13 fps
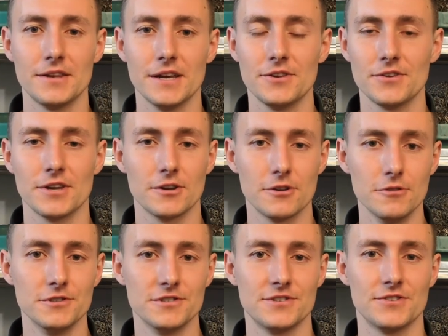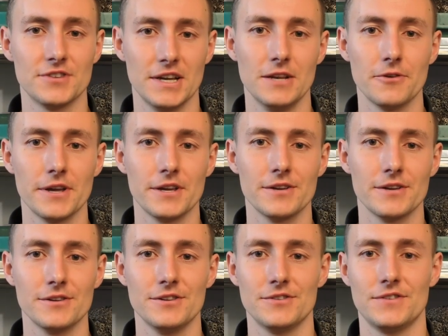That includes the
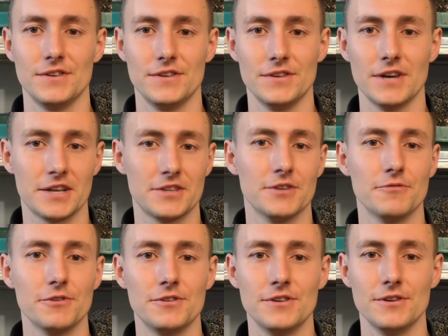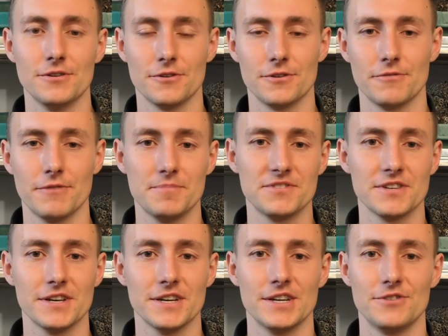tailoring, the activity on the
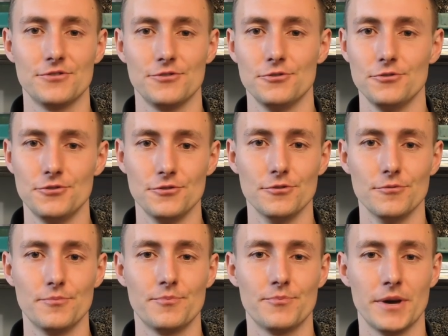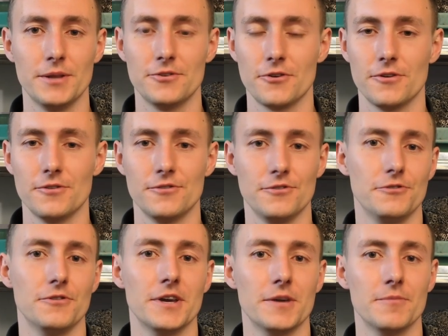website, YouTube, Patreon,
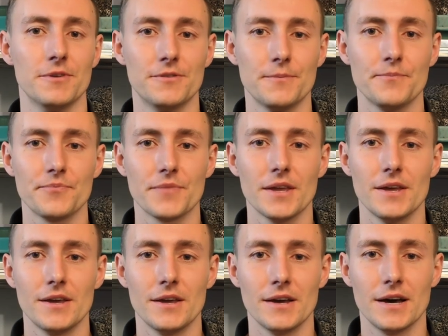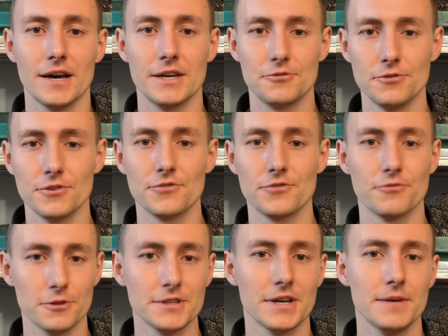you name it. I do this
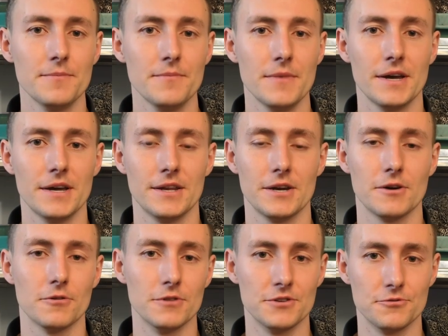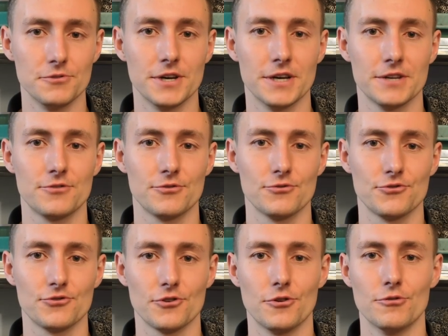full time and I only do that.
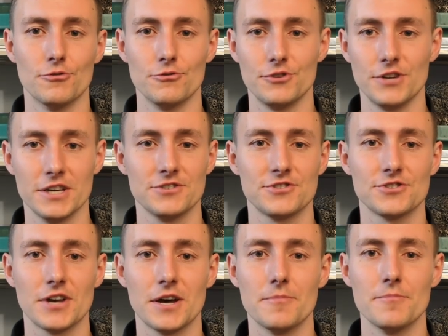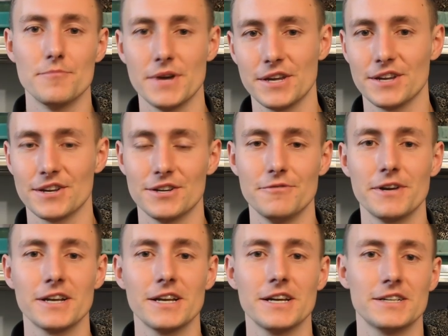So yes, I'm making a
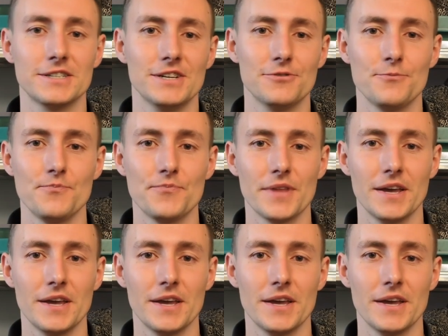living like that.